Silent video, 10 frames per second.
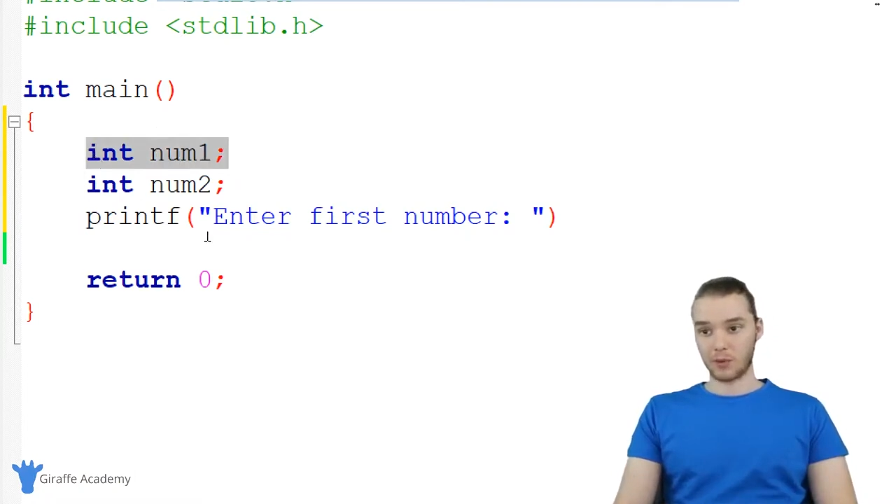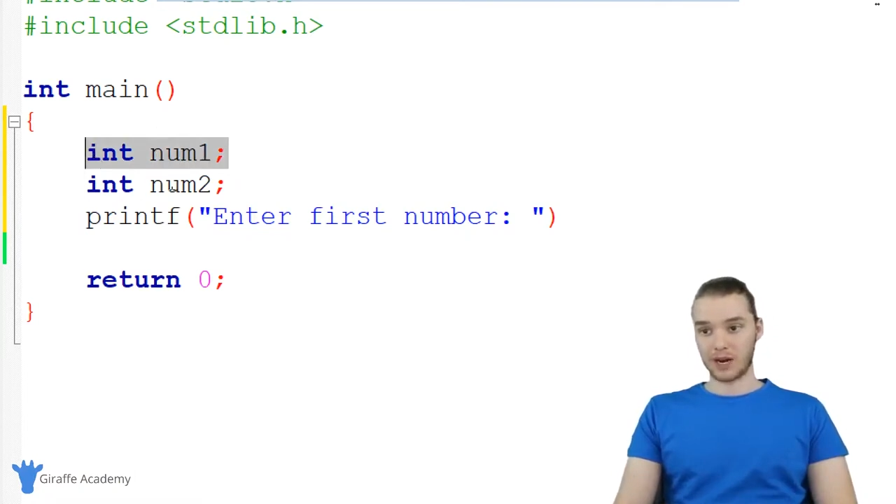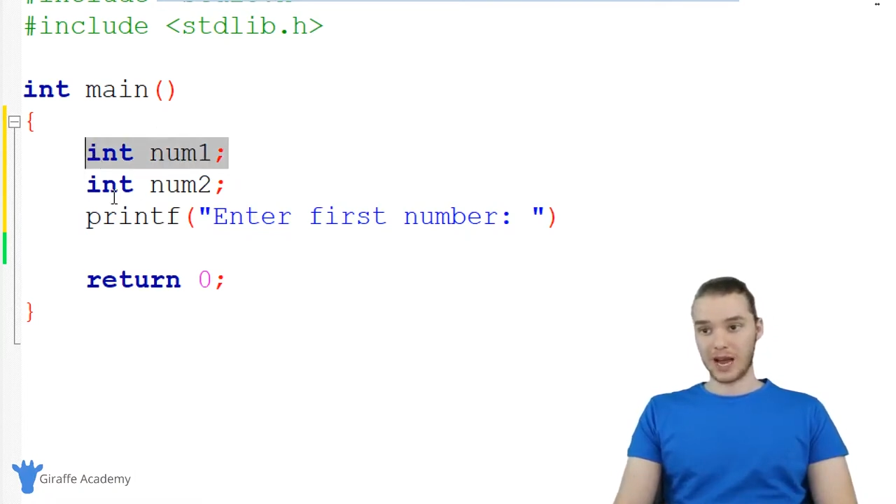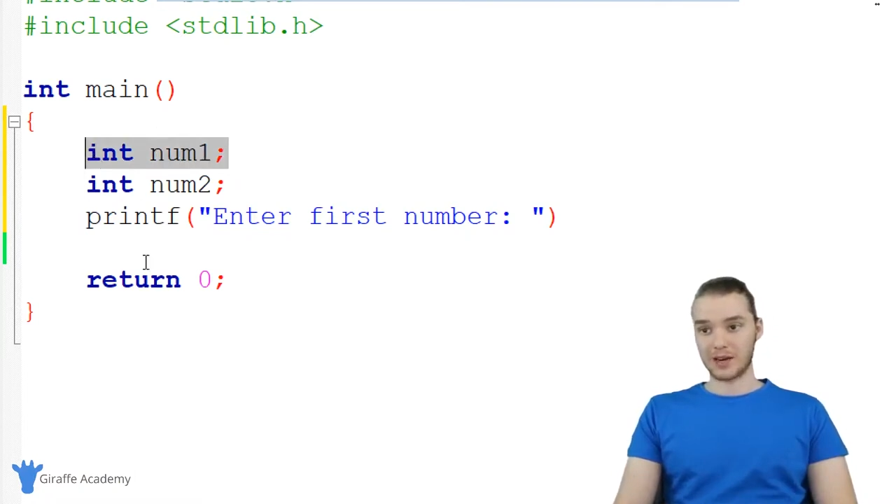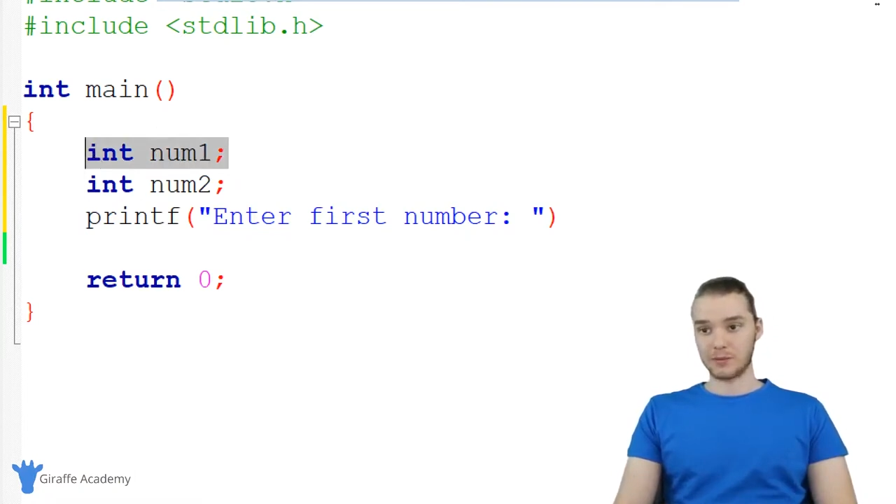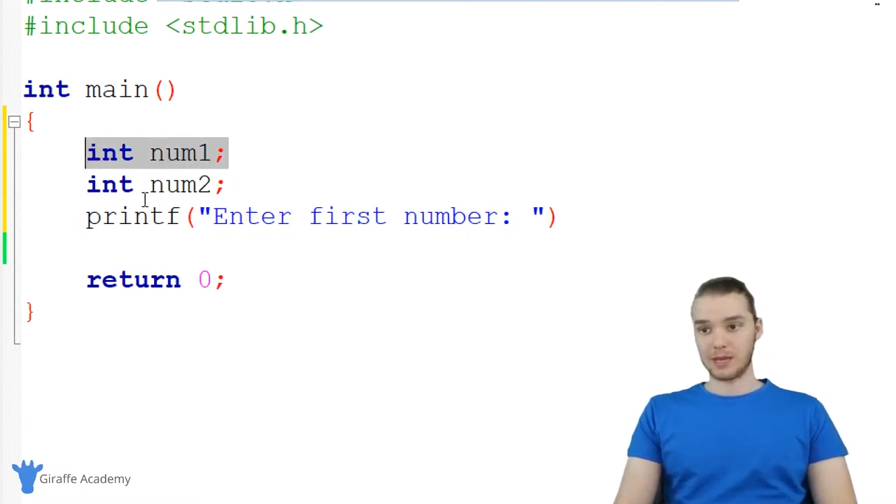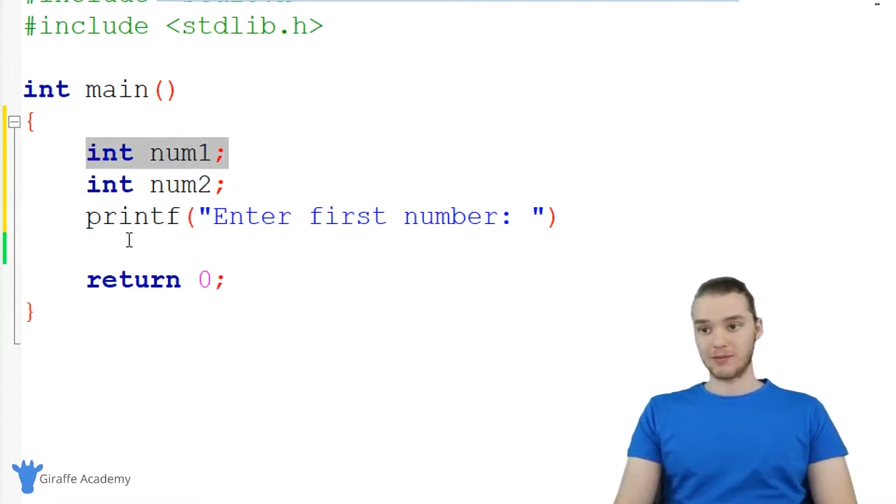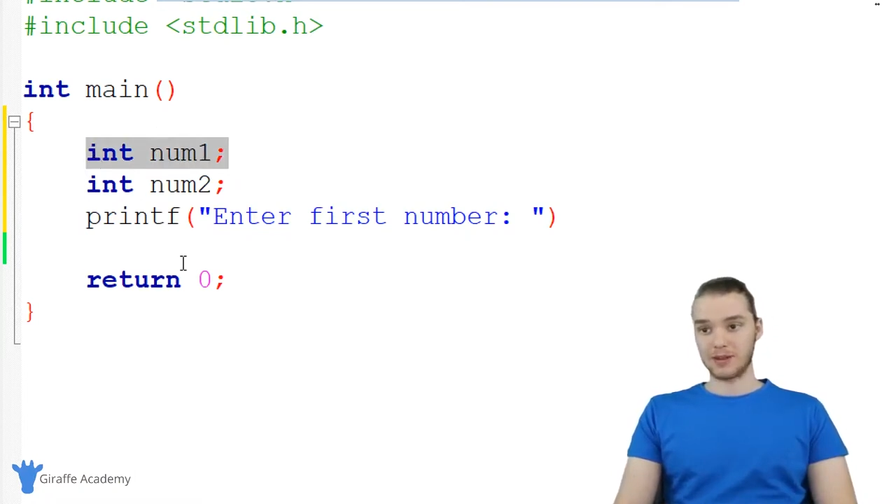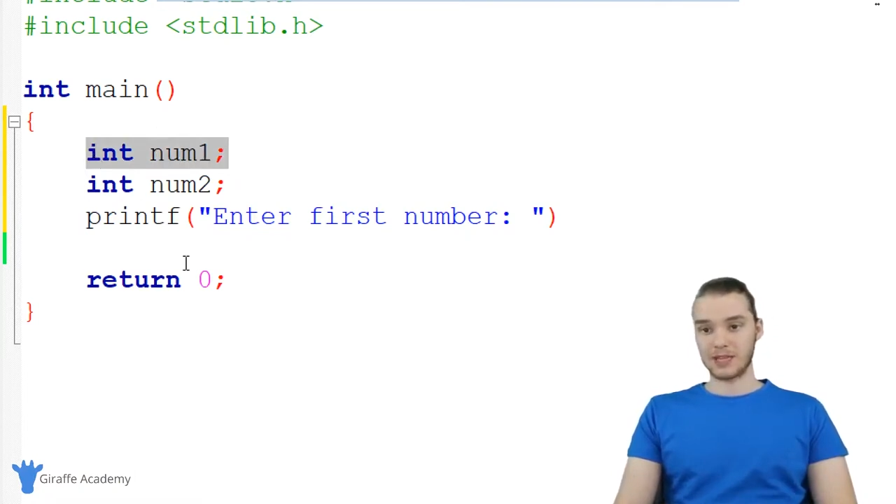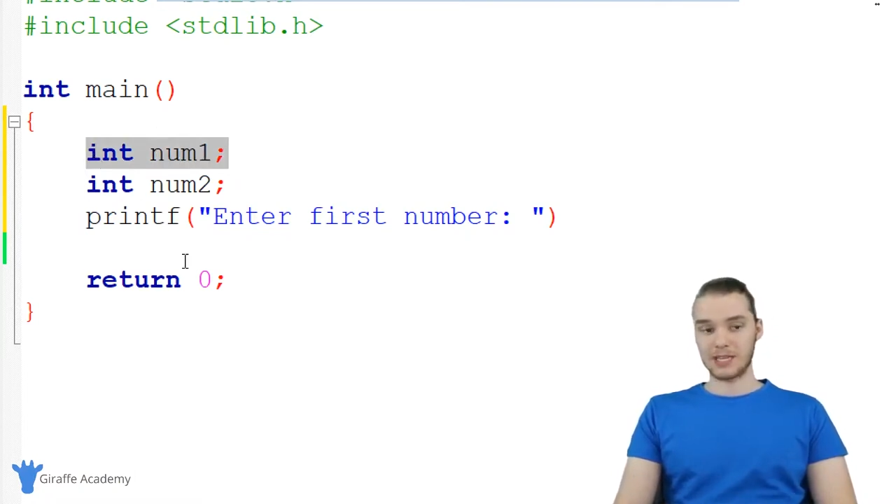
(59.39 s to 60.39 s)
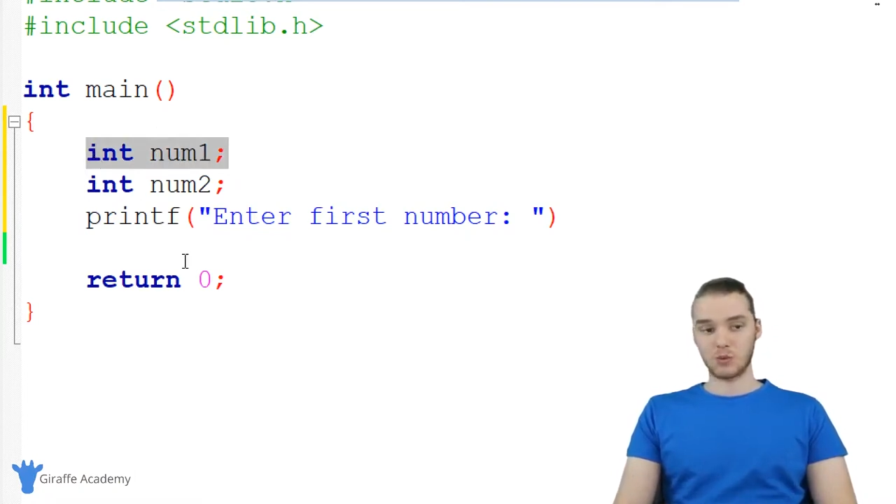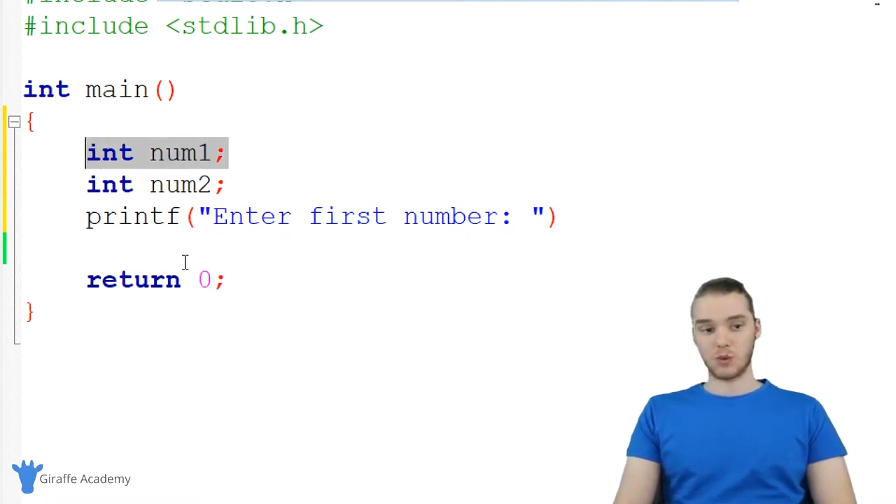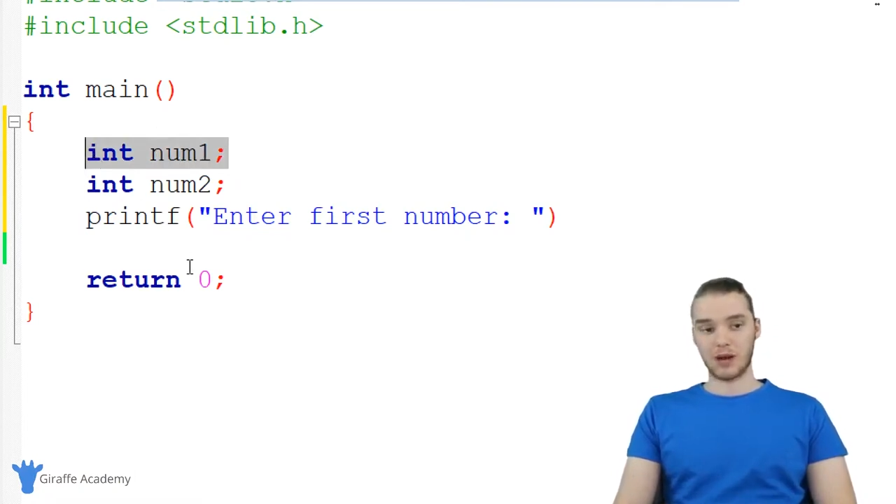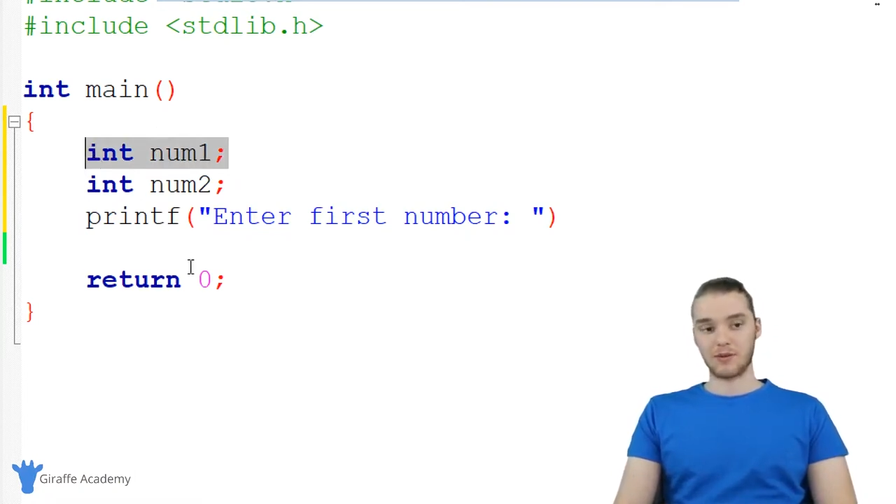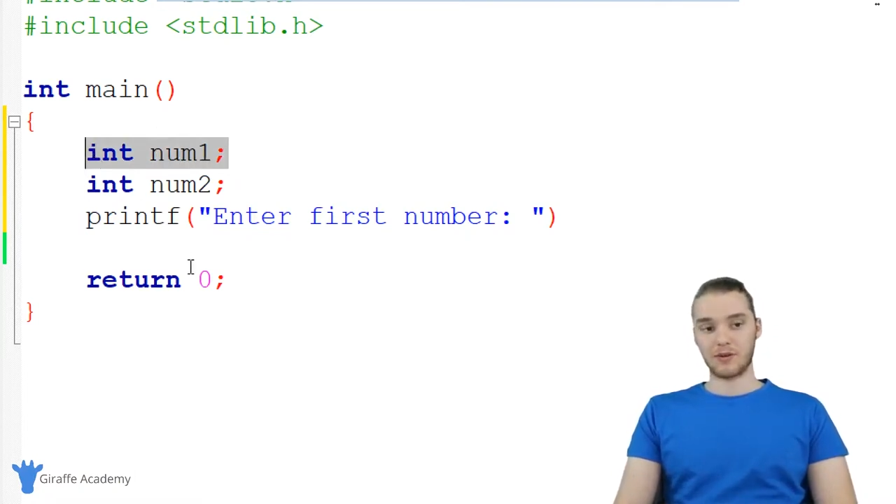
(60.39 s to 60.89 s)
We're going to end up giving these
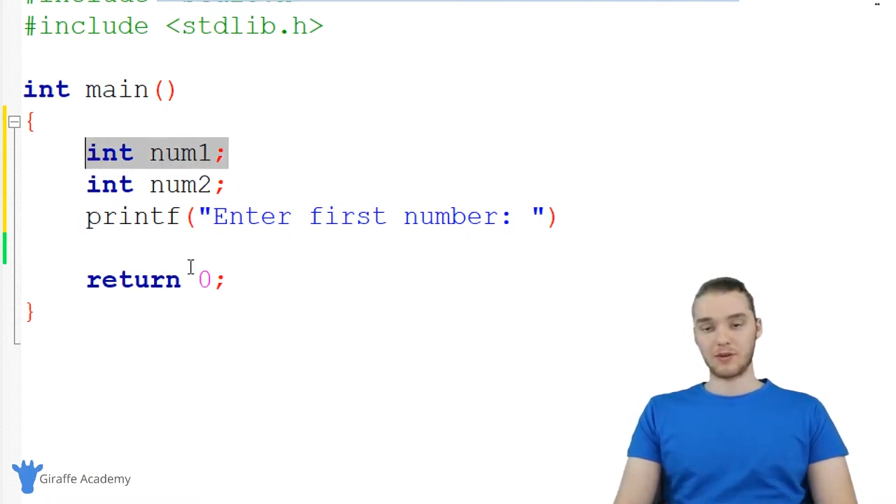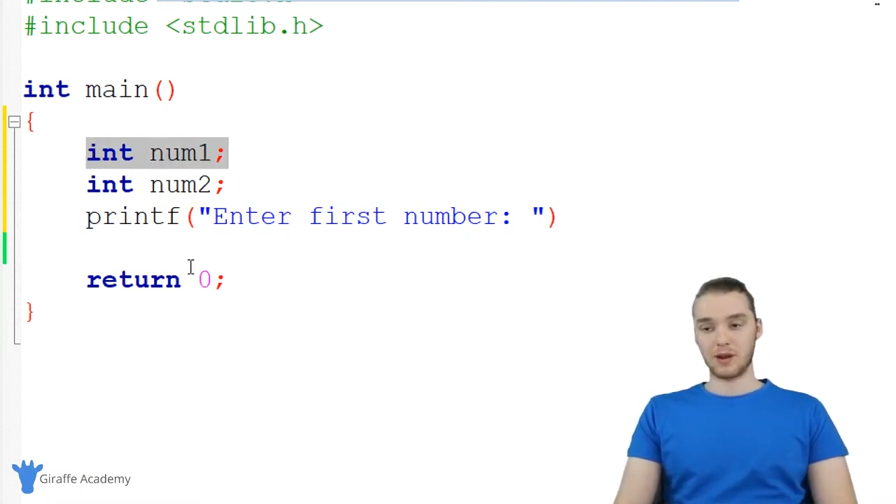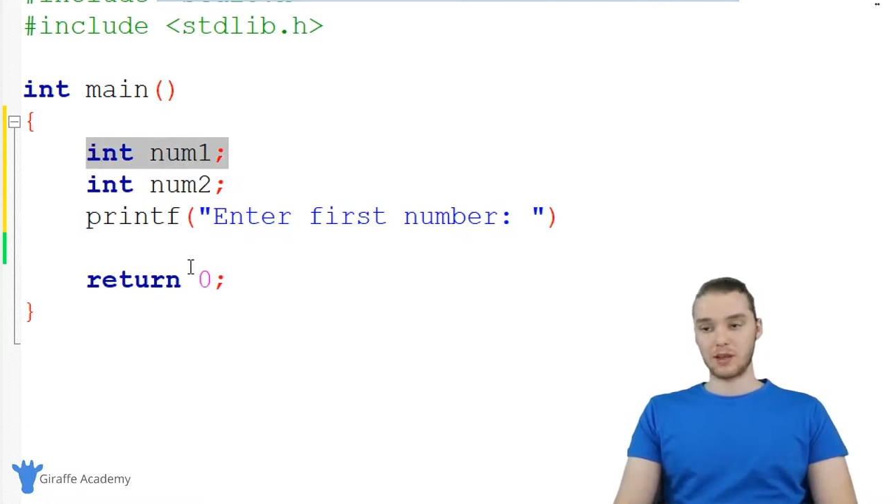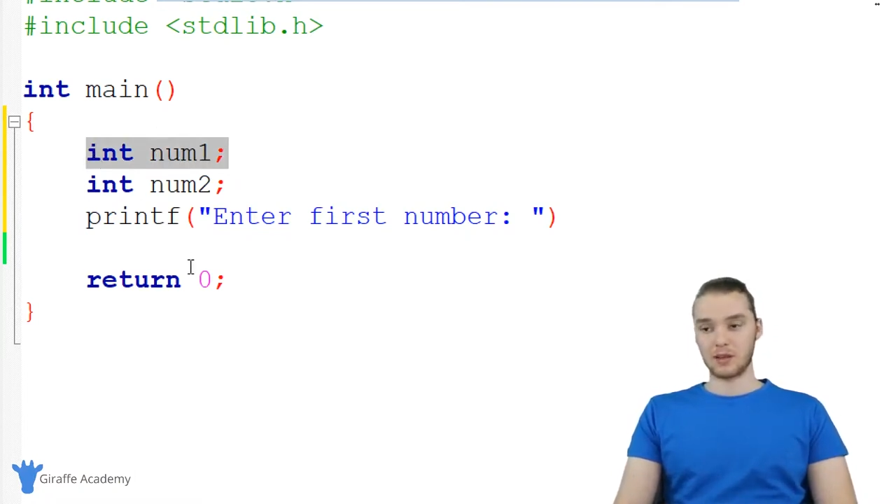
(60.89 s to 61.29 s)
whatever